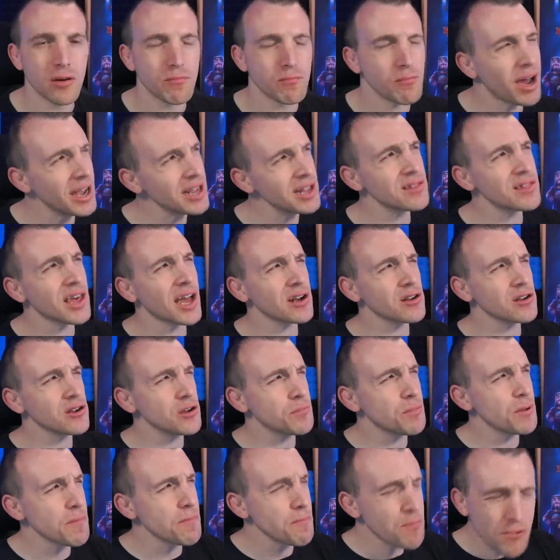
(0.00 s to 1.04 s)
Mind that could
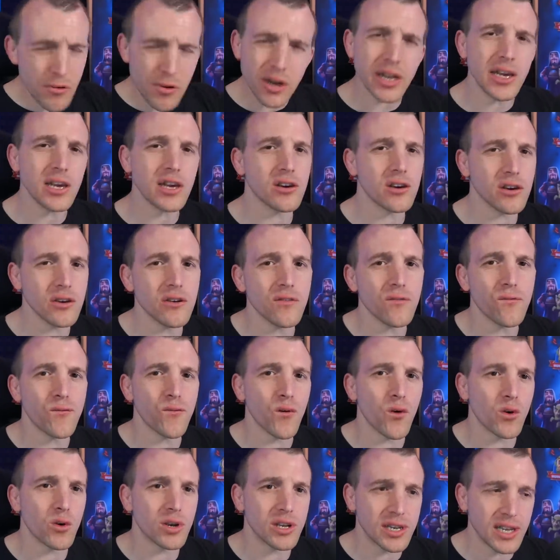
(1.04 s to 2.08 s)
be pretty good
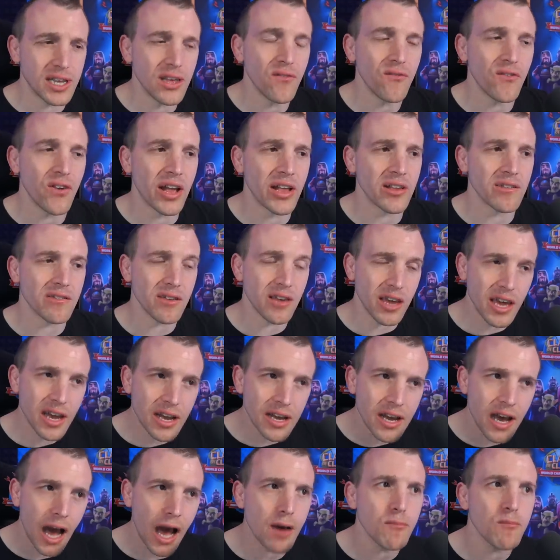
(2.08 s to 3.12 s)
for defense, a
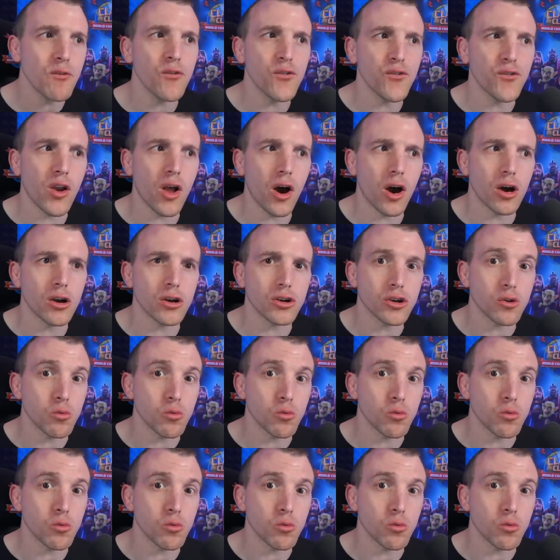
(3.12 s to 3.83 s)
camouflaged